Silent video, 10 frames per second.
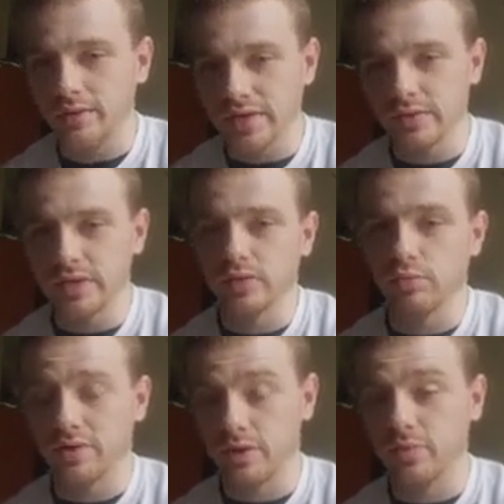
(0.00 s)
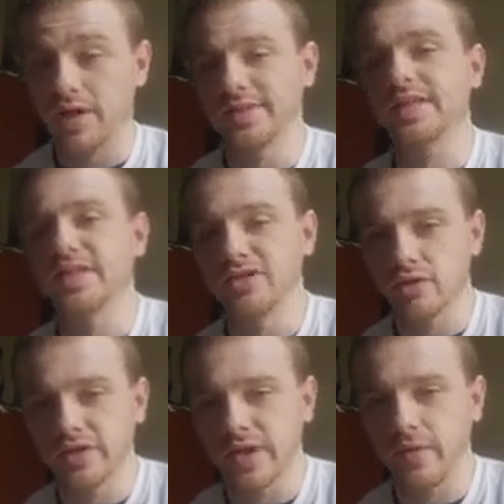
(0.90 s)
It's when your body's eating
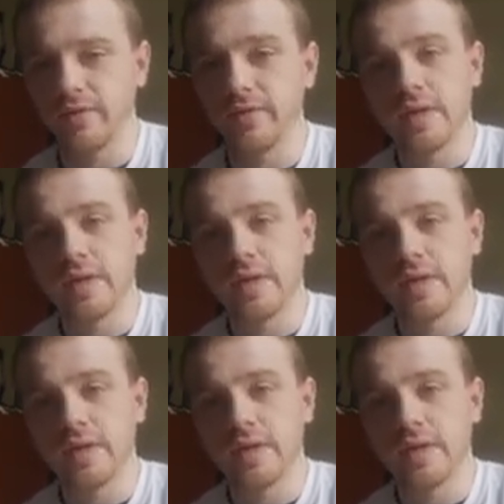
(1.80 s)
yourself.